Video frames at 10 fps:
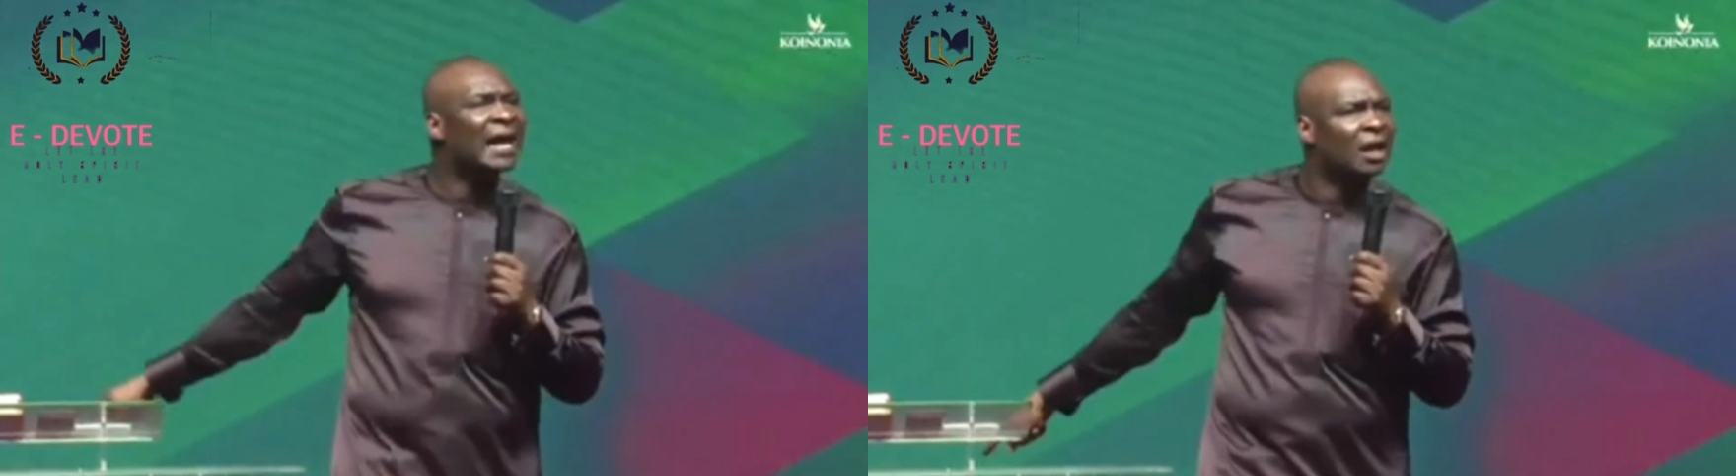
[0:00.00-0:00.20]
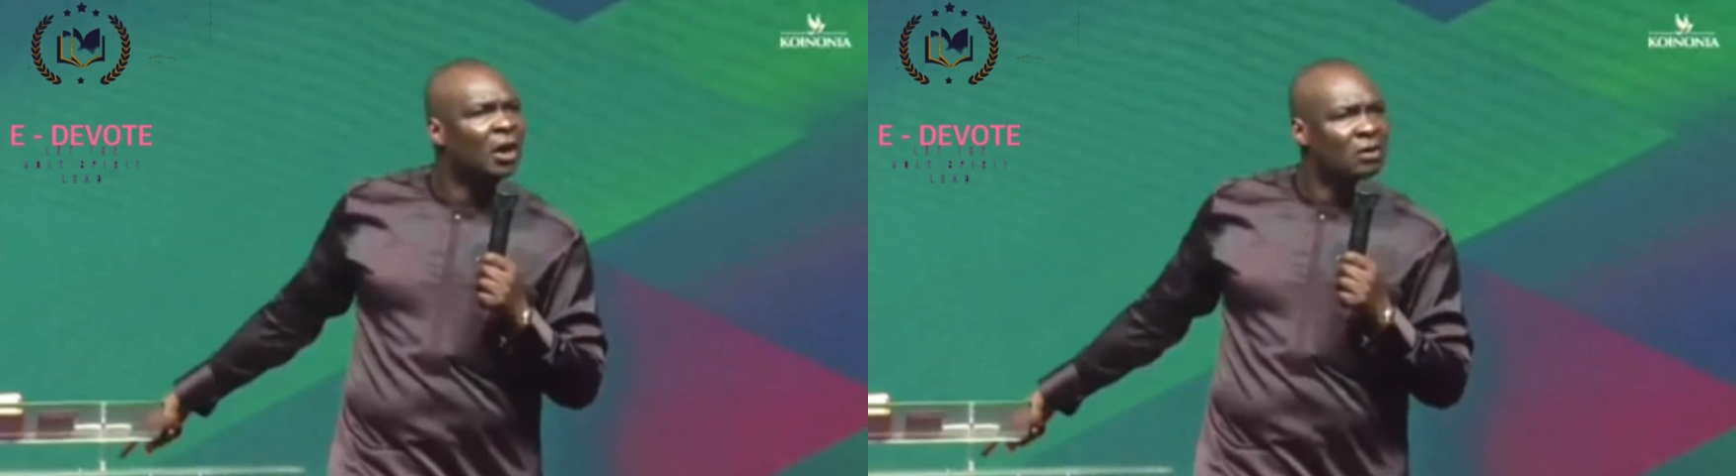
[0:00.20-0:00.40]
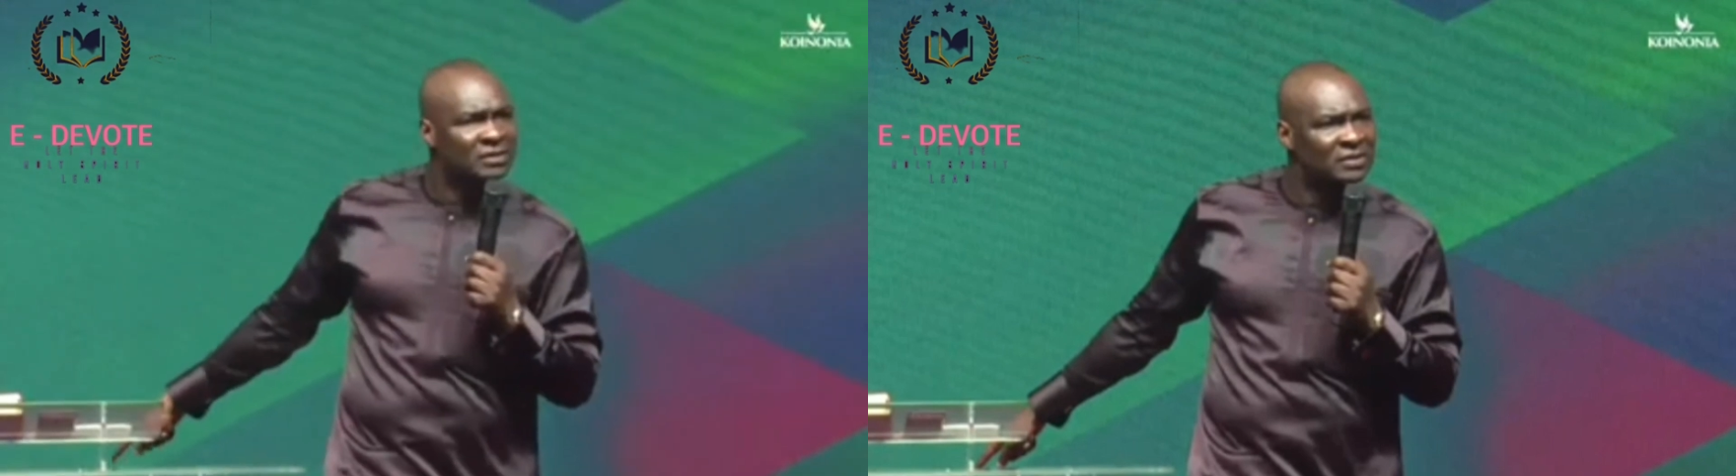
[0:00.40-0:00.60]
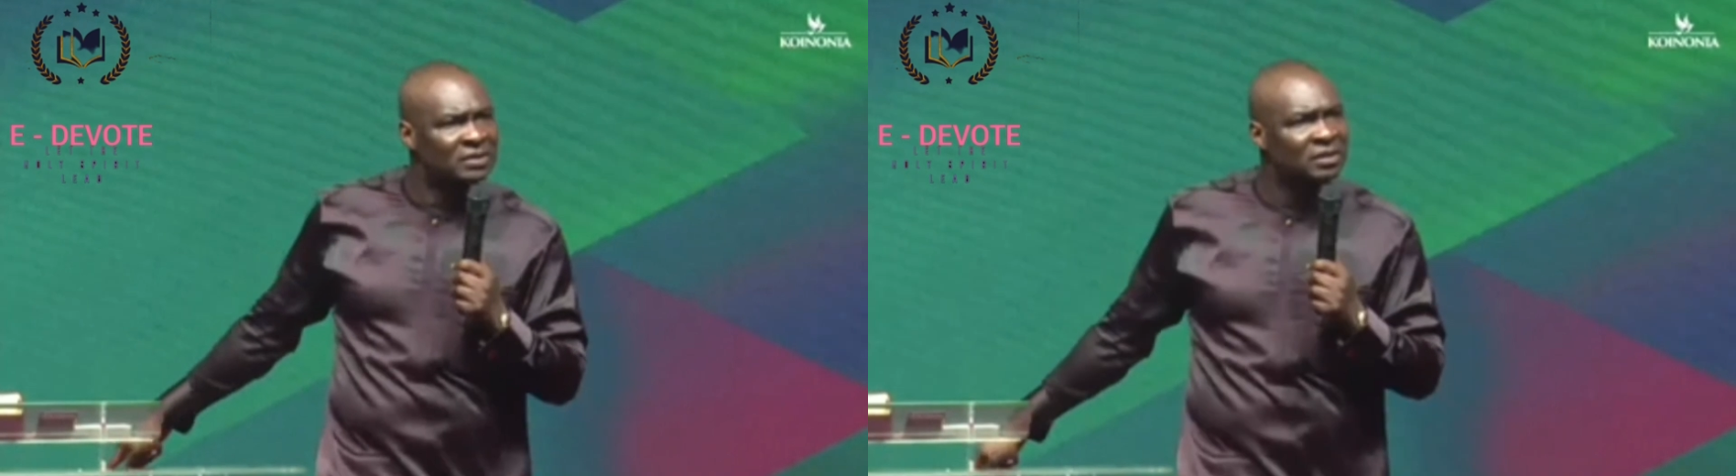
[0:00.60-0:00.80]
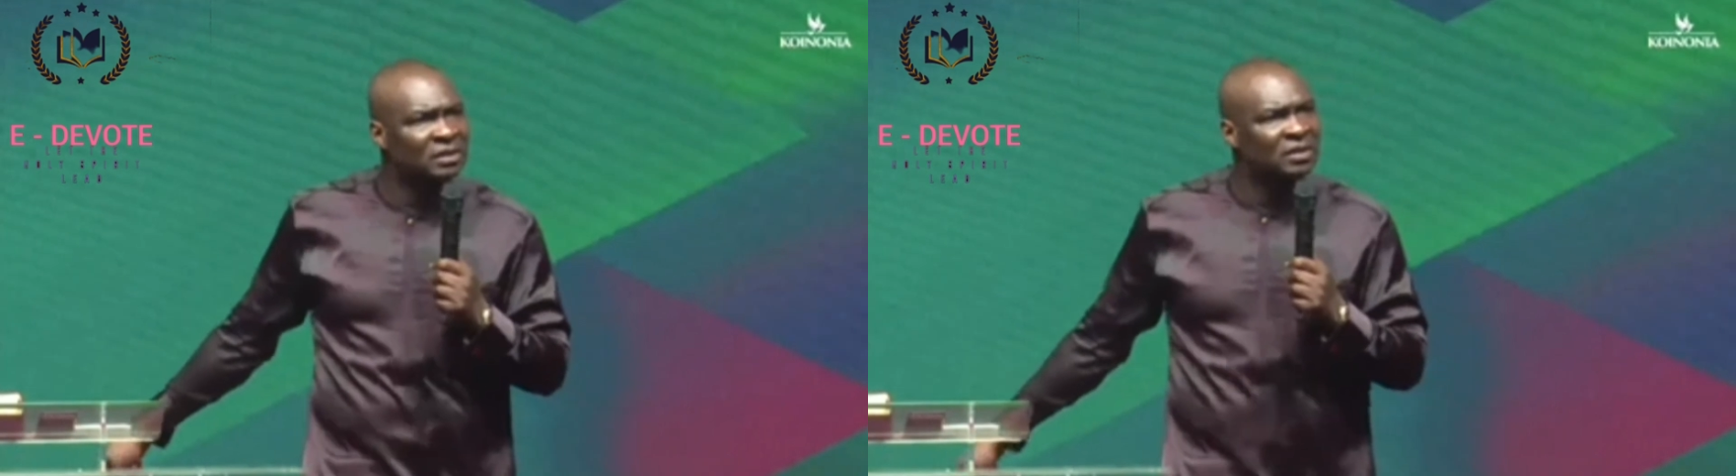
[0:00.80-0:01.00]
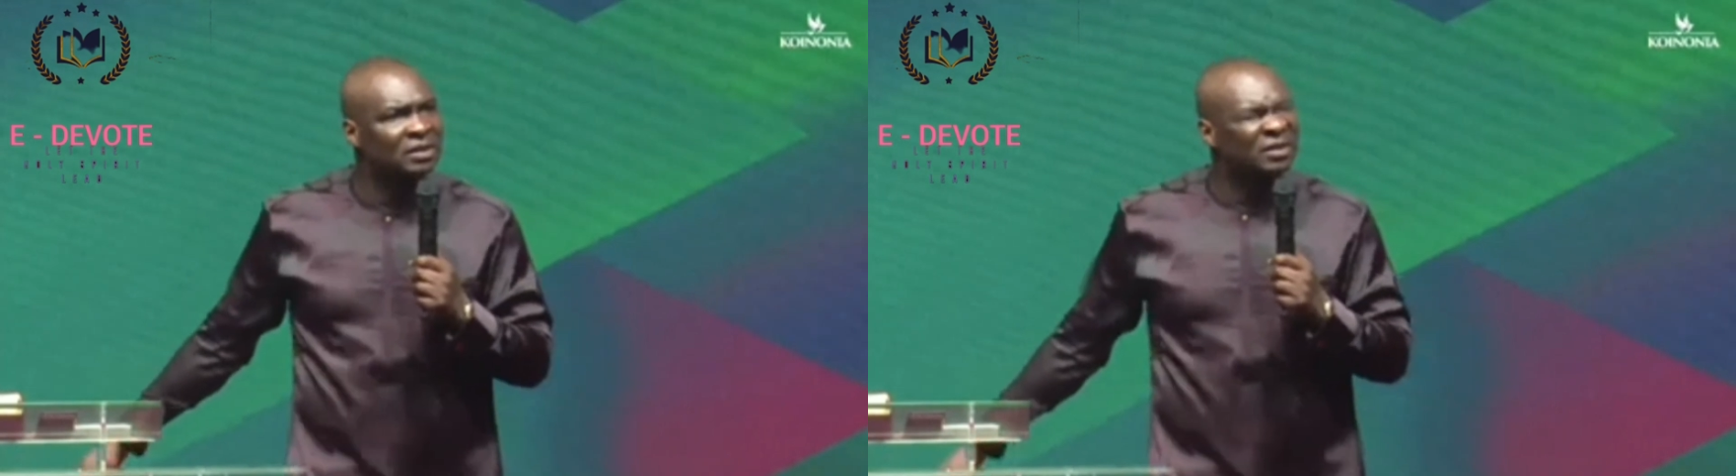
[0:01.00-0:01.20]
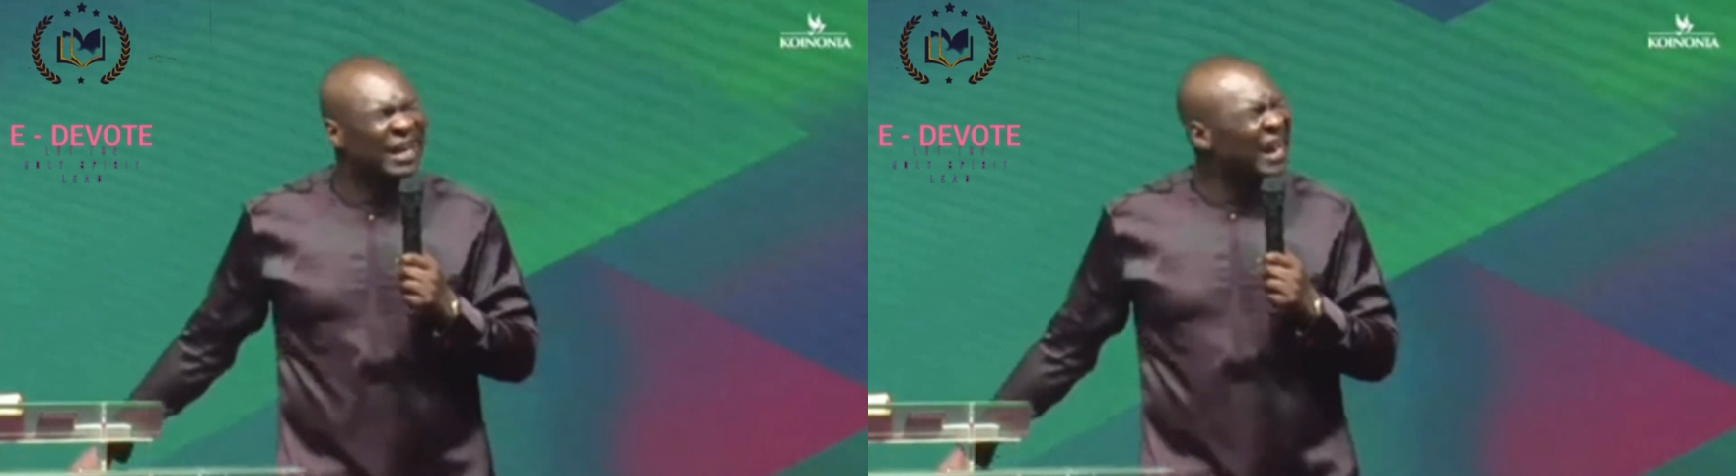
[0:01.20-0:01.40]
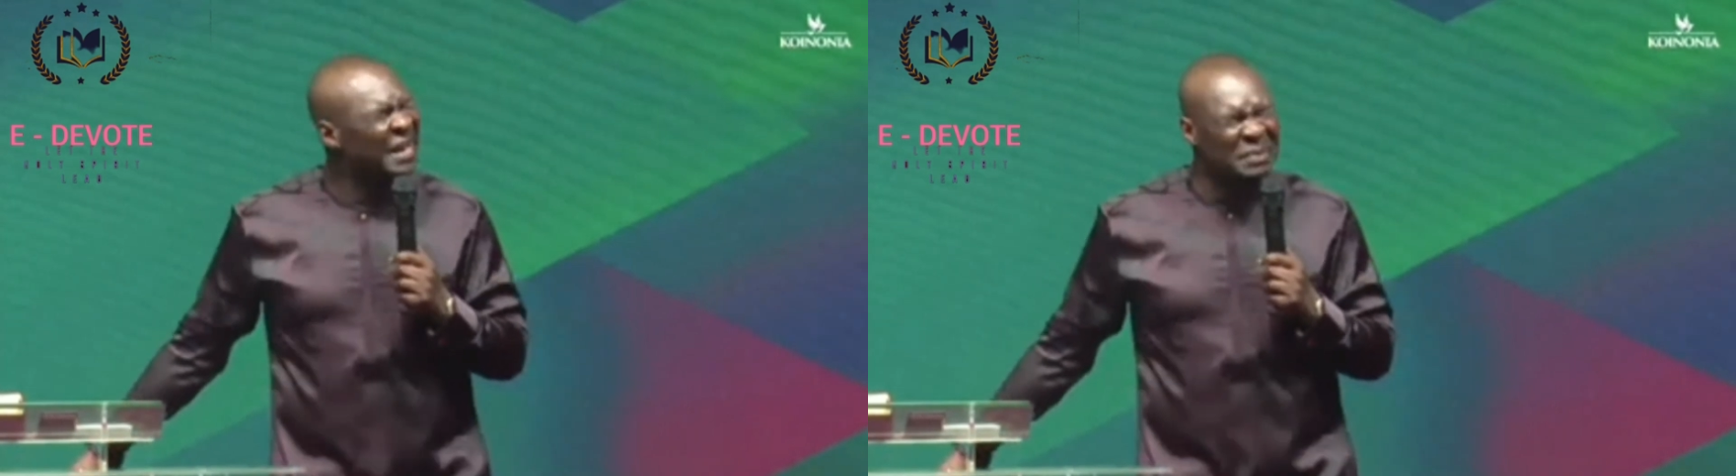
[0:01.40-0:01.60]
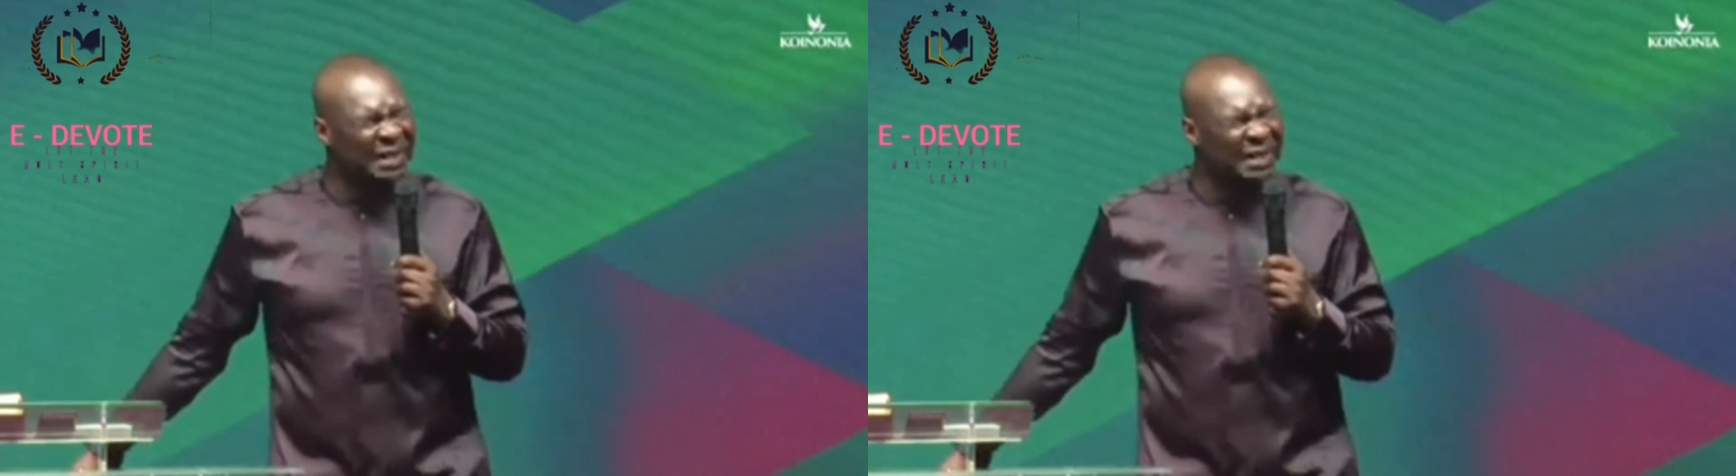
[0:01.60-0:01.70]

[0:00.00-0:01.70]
lost, that I may